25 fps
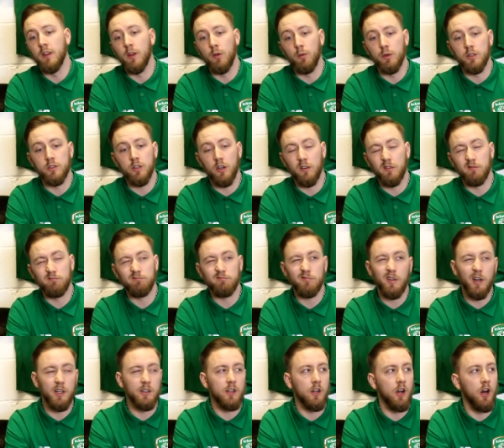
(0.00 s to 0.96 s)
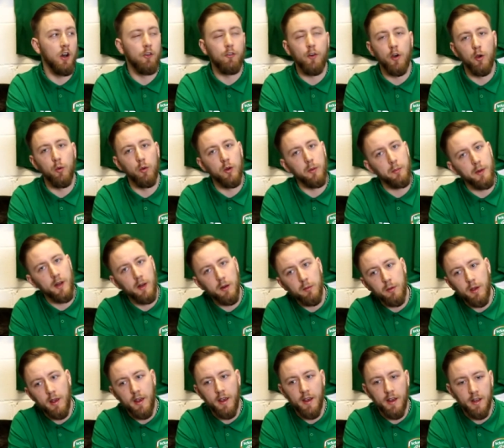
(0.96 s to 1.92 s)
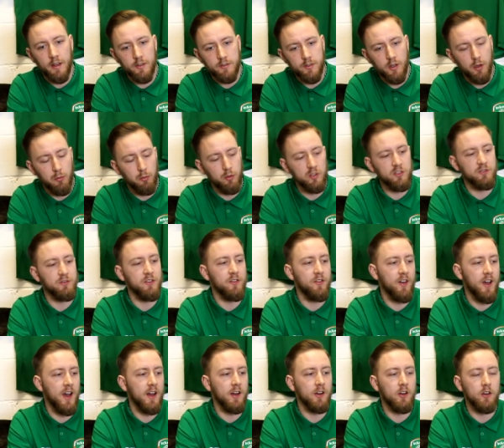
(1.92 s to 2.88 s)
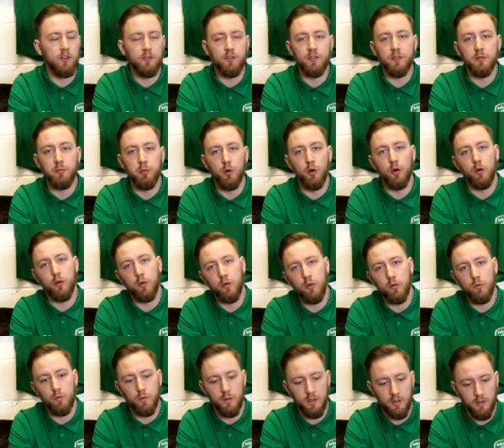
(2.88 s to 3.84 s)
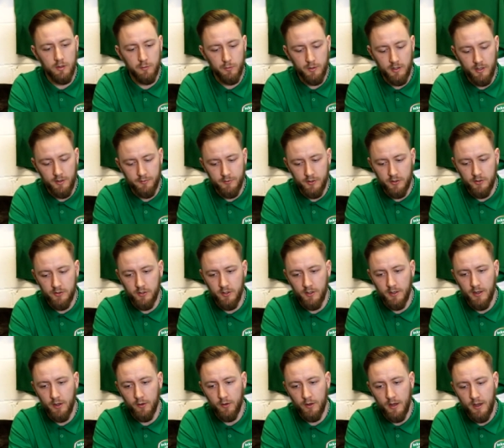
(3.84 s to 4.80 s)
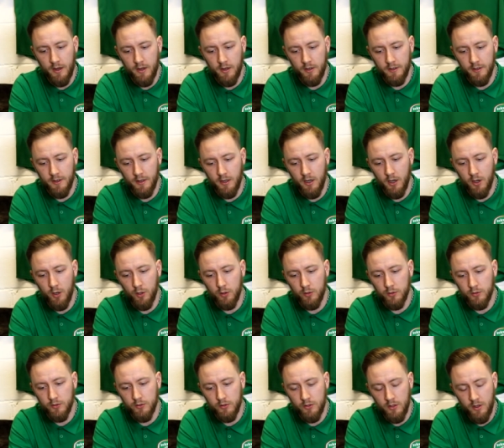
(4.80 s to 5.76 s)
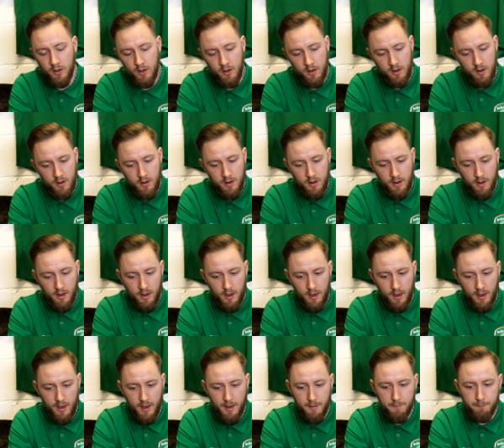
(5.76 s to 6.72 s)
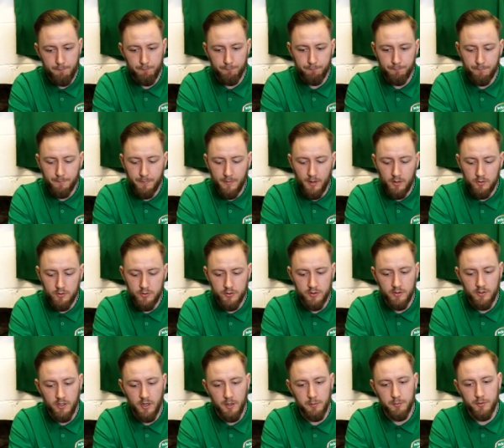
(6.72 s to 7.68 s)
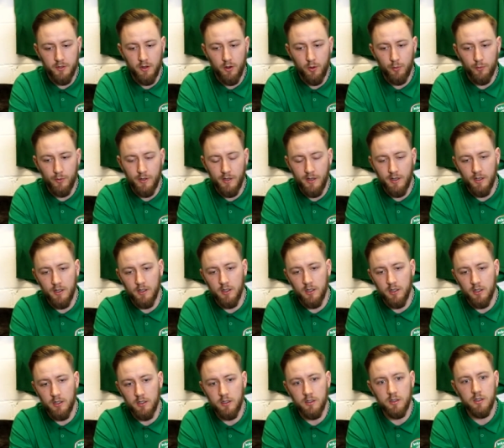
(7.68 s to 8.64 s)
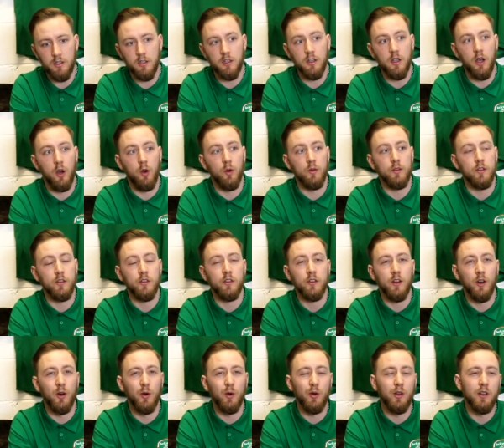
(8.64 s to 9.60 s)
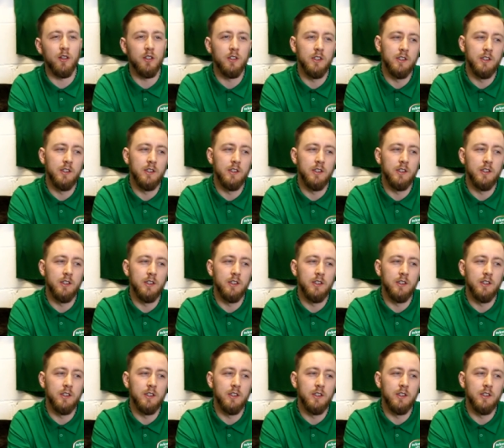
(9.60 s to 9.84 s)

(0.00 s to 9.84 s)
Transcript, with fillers: which I don't know if I would have been uh, so much of a fan of, but we'll we'll have to see how that kind of goes. Um, just in terms of O'Neill going to Stoke